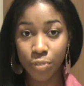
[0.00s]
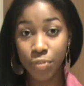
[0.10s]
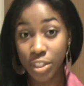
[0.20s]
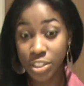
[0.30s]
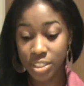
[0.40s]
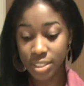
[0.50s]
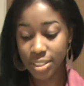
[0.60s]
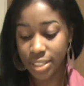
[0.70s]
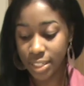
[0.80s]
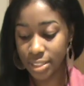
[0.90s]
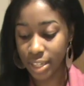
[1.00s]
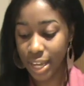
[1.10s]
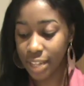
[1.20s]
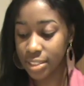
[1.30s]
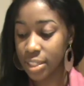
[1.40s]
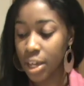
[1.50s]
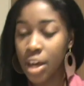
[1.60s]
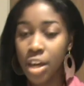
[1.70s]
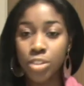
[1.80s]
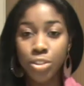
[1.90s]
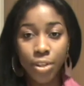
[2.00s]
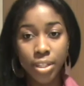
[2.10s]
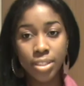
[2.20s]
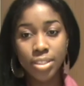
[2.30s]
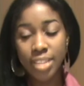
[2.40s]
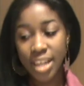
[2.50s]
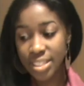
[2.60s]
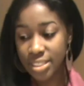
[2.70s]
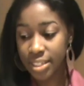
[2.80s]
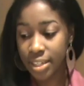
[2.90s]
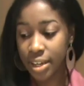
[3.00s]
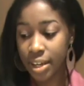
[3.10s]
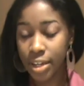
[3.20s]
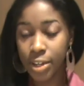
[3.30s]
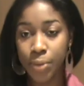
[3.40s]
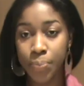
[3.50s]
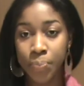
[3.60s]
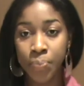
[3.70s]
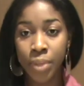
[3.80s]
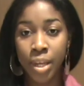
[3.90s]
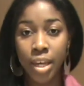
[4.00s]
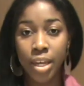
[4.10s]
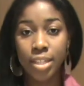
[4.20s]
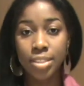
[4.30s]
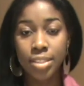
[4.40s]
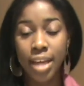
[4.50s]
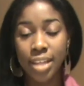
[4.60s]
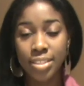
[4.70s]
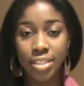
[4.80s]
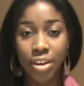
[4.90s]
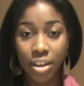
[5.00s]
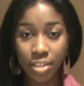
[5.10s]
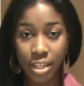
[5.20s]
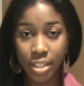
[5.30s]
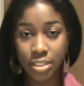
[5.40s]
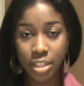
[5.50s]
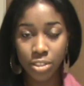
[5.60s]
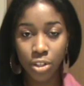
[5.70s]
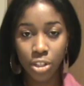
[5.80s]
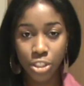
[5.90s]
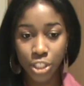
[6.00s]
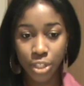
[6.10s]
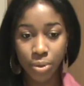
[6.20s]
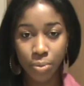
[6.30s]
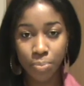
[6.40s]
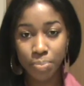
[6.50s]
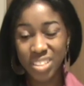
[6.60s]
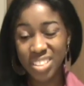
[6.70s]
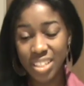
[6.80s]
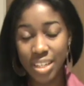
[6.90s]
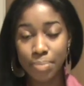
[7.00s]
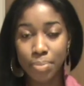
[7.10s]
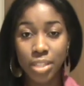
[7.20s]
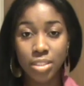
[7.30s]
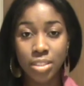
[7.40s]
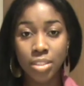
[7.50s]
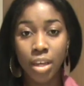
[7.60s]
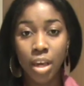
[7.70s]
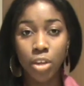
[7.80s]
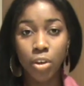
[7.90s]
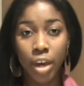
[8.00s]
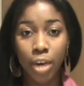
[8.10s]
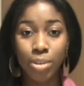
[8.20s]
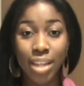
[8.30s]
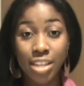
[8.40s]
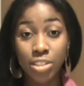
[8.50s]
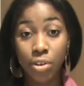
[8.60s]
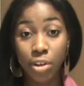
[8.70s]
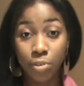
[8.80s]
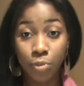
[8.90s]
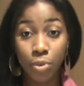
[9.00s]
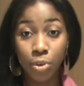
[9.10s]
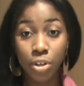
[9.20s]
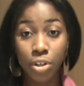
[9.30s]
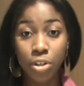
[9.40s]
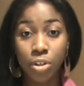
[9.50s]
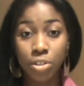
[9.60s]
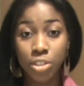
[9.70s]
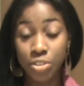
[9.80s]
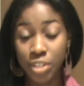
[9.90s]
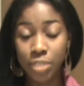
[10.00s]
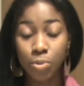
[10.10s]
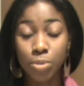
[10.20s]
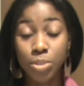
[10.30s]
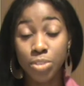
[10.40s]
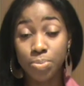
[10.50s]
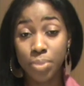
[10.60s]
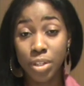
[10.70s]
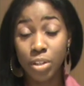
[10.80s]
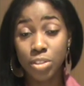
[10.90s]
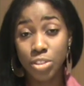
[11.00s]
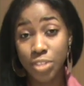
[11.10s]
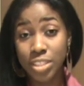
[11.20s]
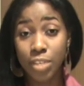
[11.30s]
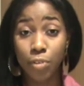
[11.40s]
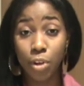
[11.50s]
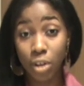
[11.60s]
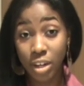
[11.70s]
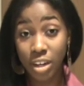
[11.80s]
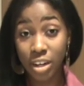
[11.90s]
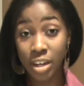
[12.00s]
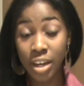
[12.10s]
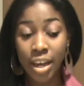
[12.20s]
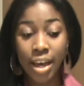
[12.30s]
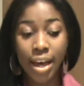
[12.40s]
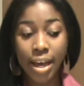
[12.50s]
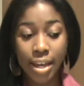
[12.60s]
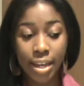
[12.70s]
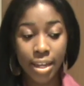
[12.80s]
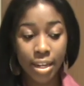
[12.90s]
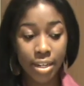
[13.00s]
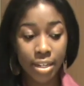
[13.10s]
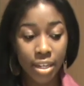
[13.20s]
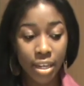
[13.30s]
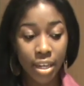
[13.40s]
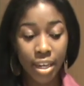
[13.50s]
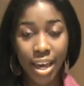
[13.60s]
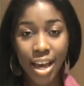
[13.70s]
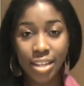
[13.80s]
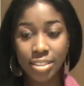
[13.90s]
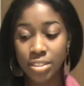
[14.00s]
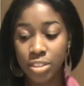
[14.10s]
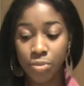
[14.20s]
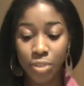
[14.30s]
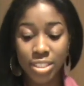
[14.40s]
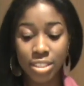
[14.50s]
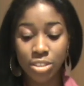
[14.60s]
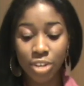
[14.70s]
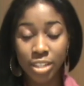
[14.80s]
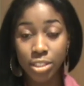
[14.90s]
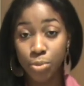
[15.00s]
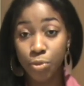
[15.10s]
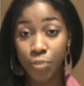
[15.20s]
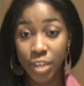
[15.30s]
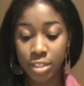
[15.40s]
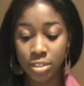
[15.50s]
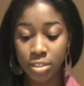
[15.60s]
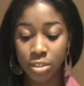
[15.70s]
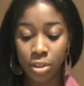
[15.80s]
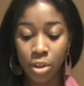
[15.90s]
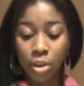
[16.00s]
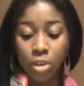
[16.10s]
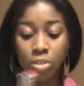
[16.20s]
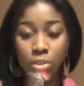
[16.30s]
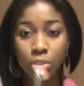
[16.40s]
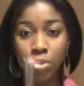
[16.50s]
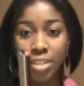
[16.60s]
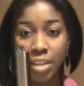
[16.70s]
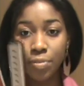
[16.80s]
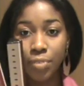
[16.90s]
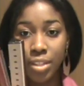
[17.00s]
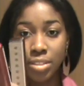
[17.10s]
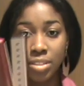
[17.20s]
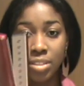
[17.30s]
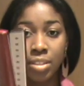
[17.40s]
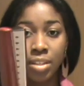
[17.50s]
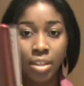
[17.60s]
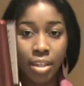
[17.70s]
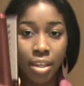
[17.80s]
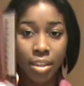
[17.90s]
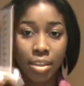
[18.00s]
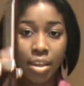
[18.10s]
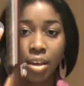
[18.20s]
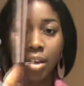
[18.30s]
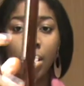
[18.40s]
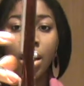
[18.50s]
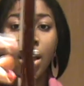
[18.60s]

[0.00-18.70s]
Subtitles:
the features it states it has. So it says it has Cera heat technology. Basically it means your hair would last longer it would be straighter for longer, and it has retractable fins. So those are the fins in there.